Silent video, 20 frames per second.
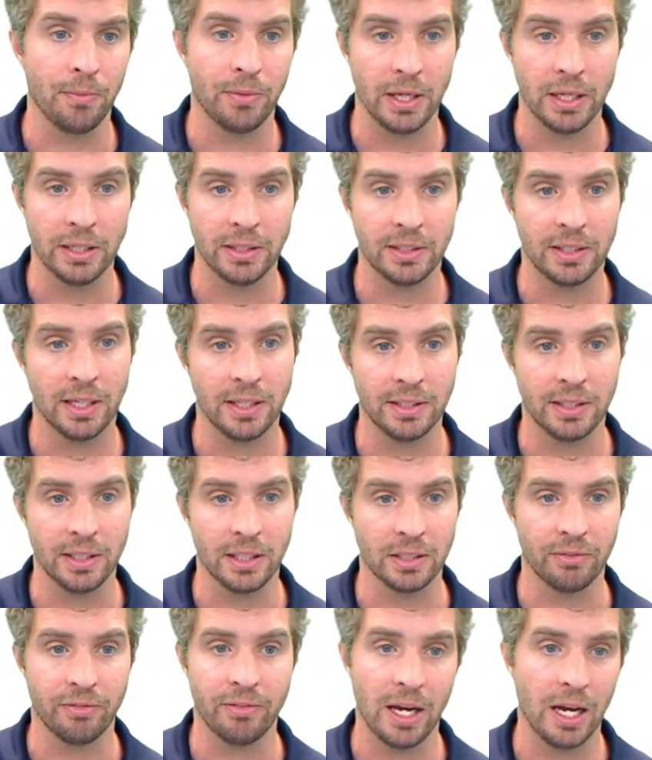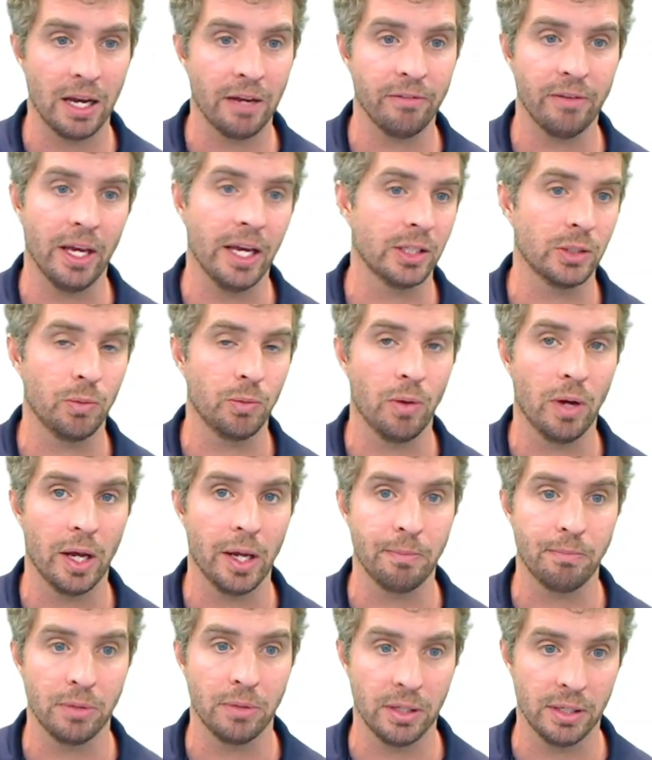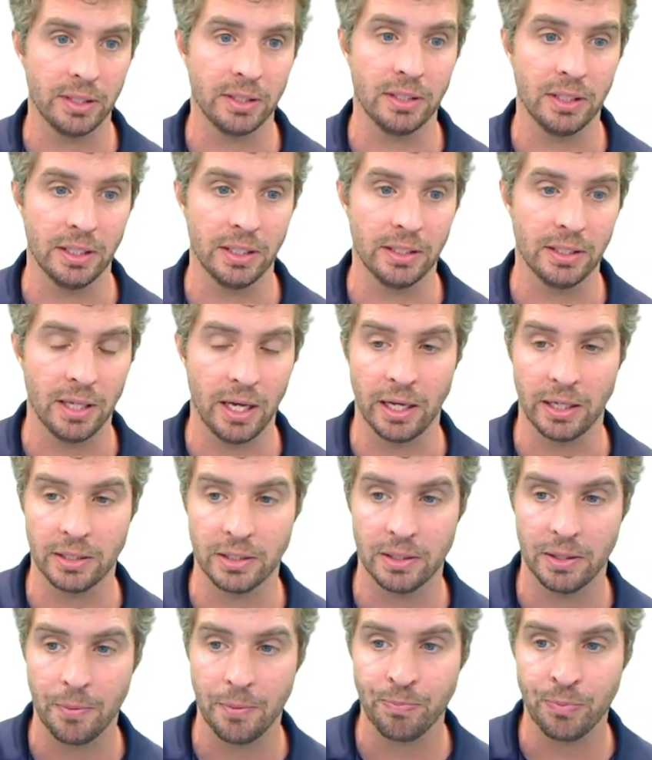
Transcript: it says this 5xy plus 6x,